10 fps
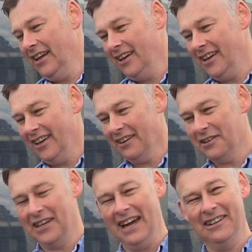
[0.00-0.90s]
Yeah, that
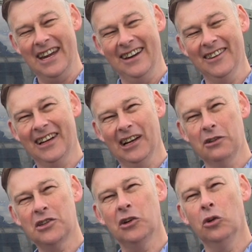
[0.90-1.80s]
was another
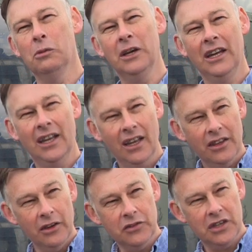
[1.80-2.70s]
close call. But
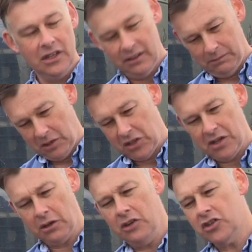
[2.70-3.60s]
they obviously, because
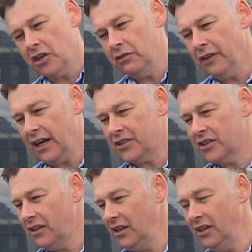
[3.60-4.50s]
they're going so
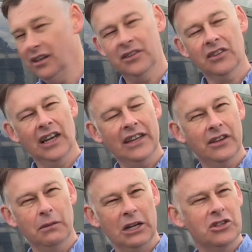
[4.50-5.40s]
fast, I think they
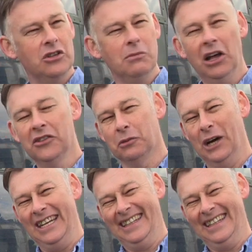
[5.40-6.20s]
landed about 2 miles away.